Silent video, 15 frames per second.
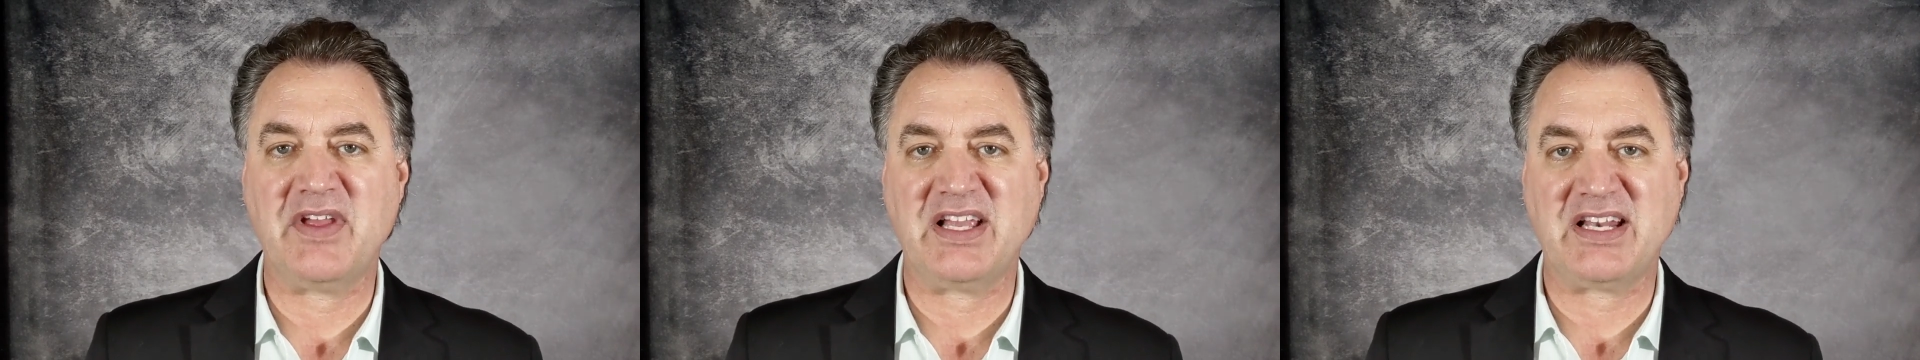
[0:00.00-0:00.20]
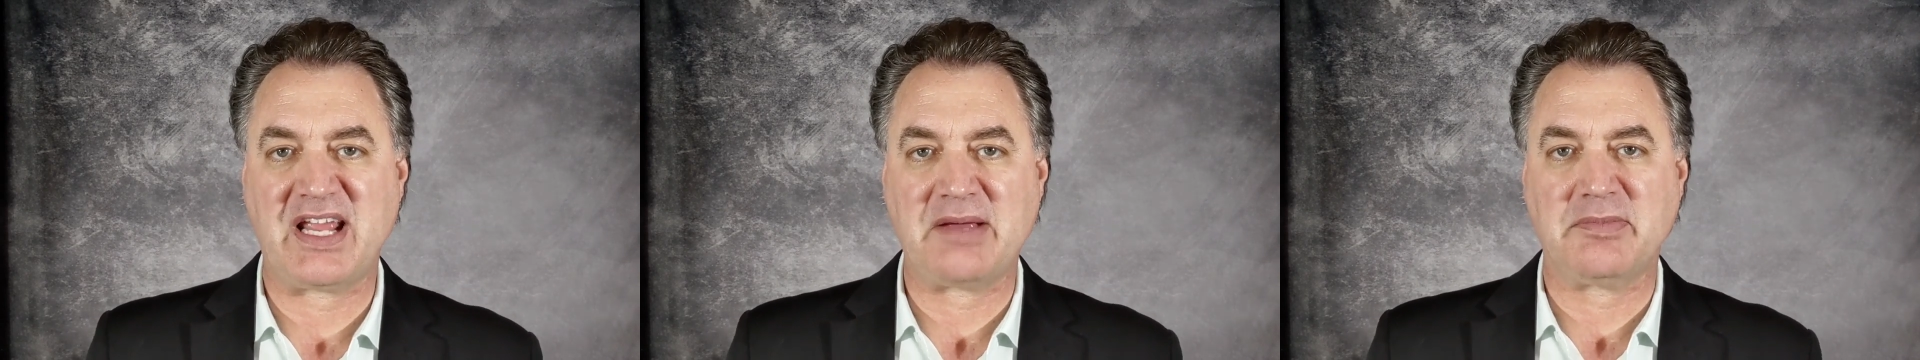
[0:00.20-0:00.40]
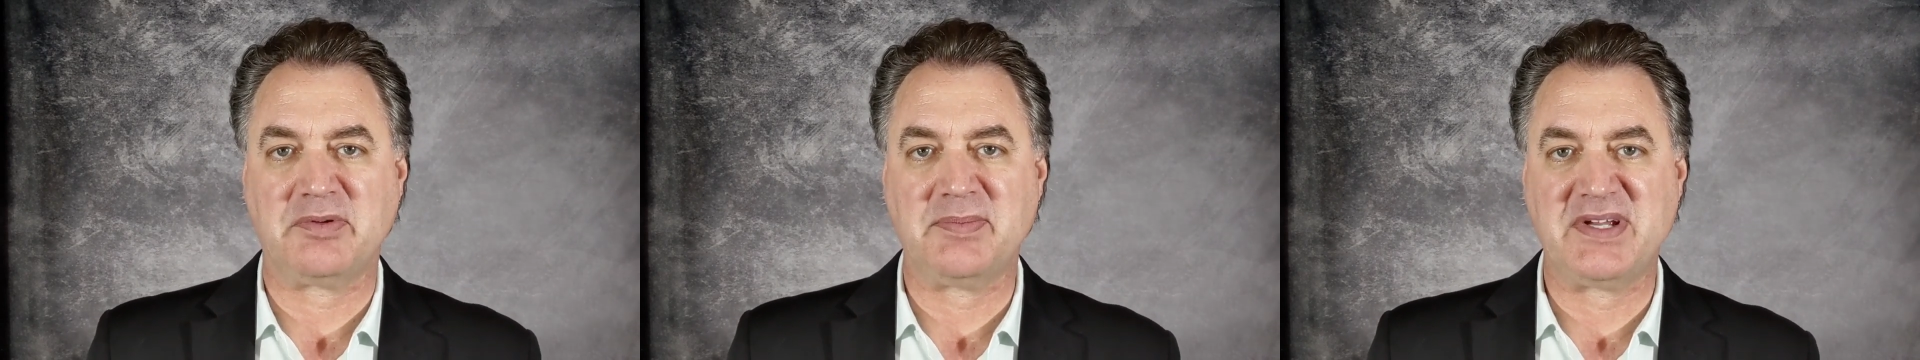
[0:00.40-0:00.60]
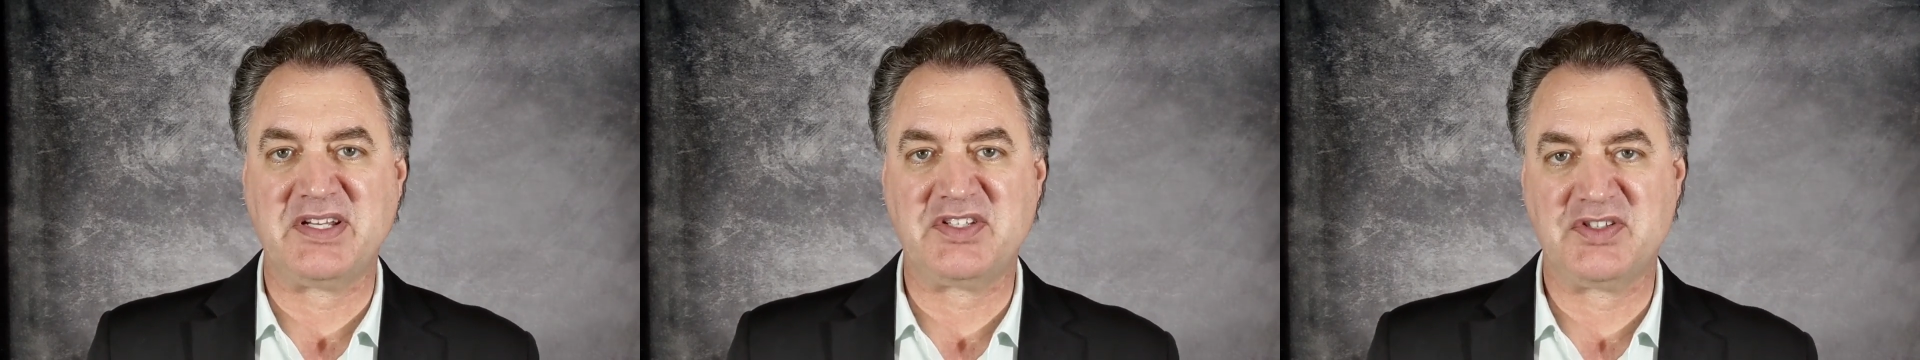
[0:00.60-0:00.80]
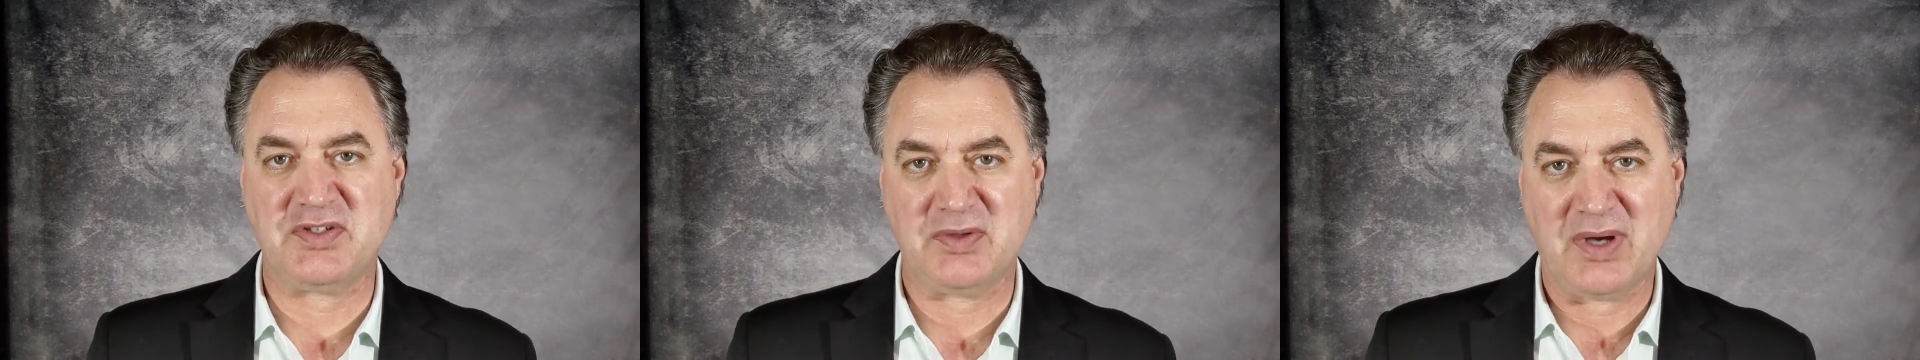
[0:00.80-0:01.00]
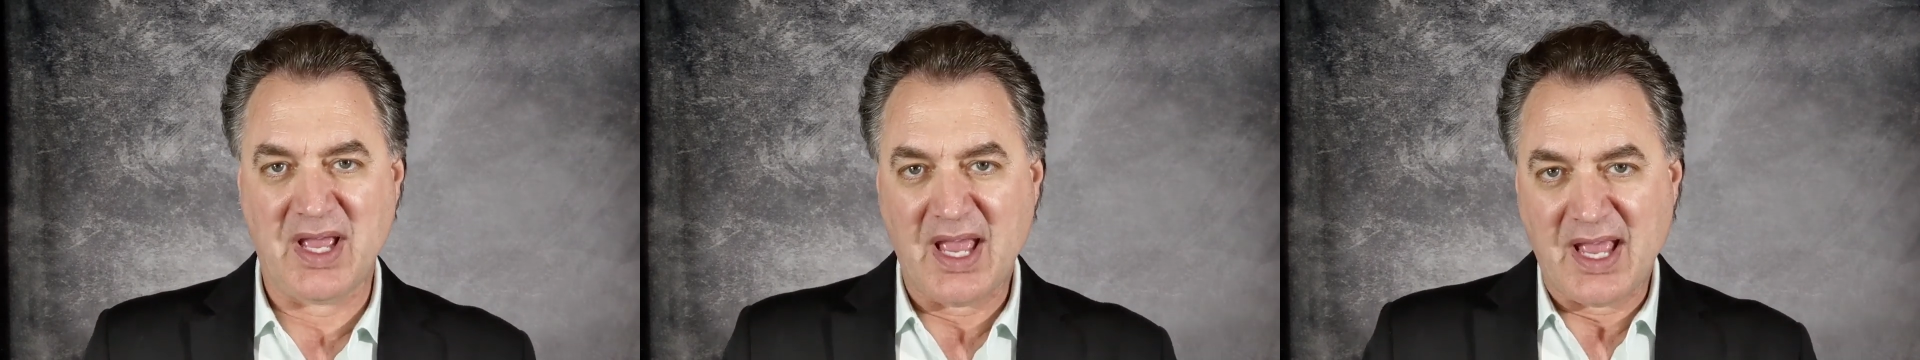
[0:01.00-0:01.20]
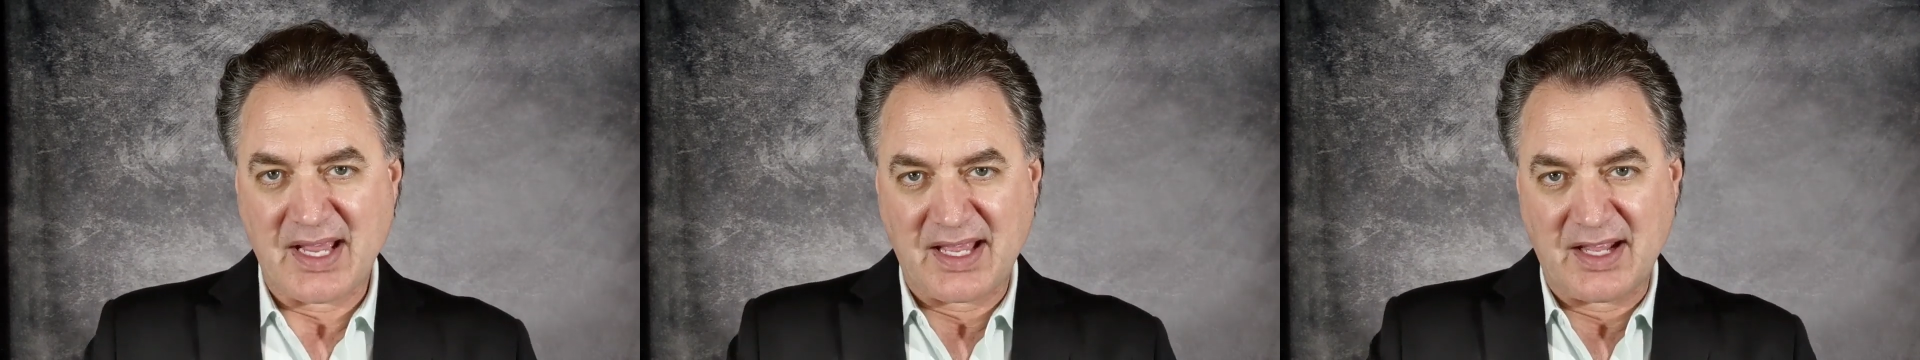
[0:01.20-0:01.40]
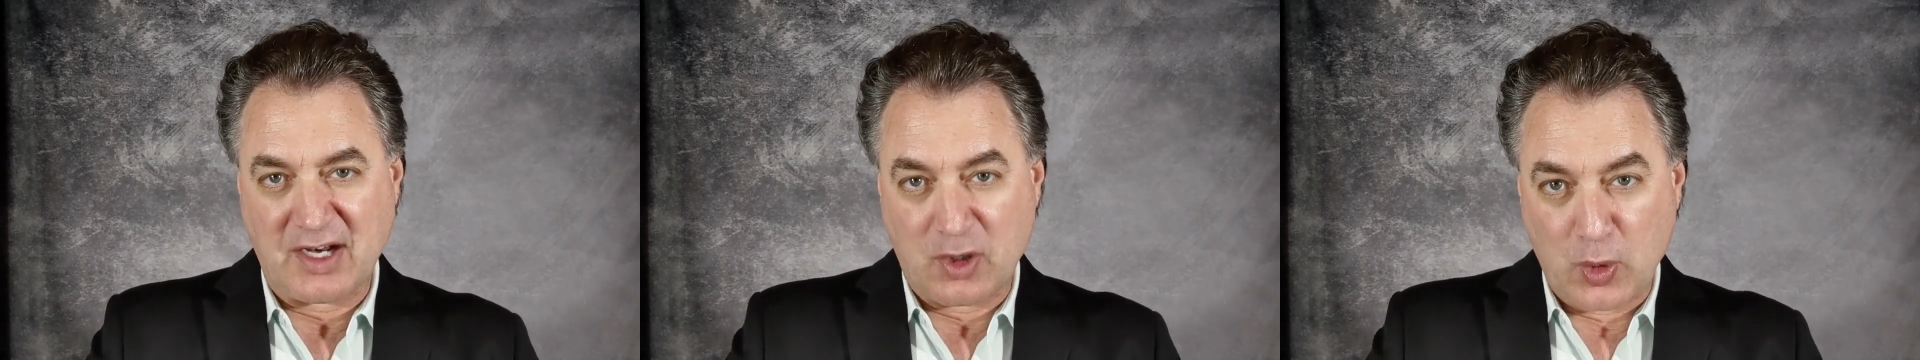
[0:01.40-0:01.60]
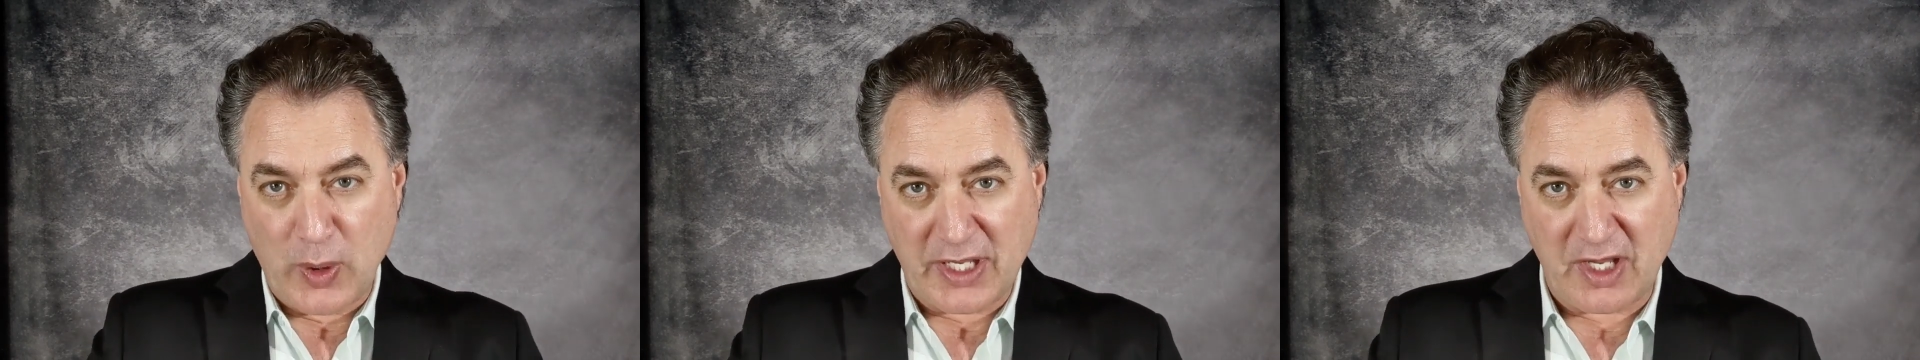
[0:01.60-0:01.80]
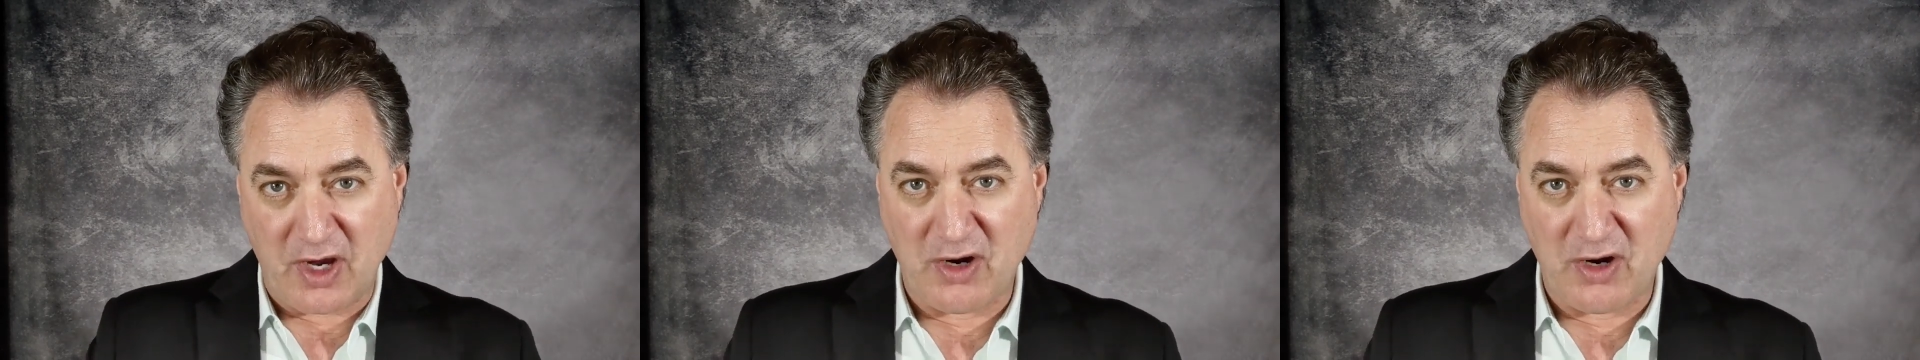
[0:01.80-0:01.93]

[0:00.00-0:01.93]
They enable me to get a quick